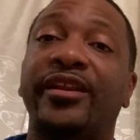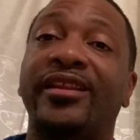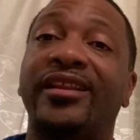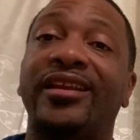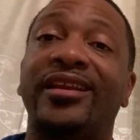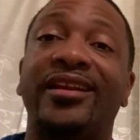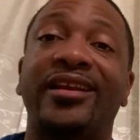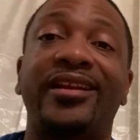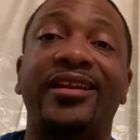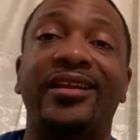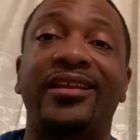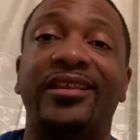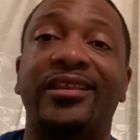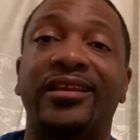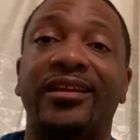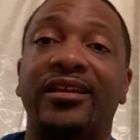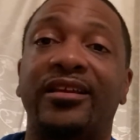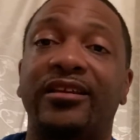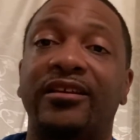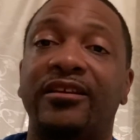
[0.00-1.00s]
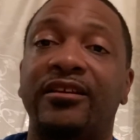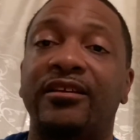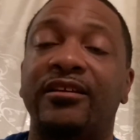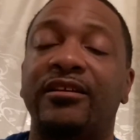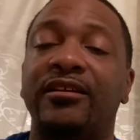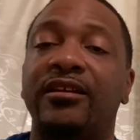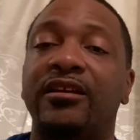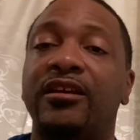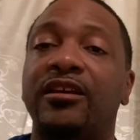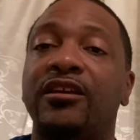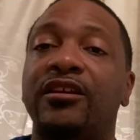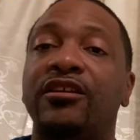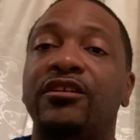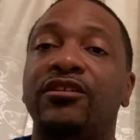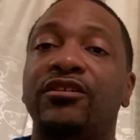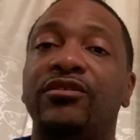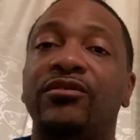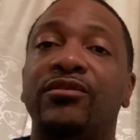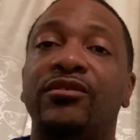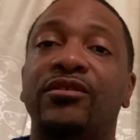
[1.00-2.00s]
than anything.
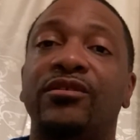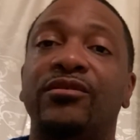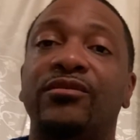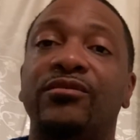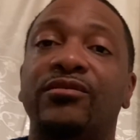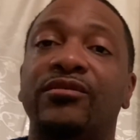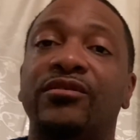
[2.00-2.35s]
You know,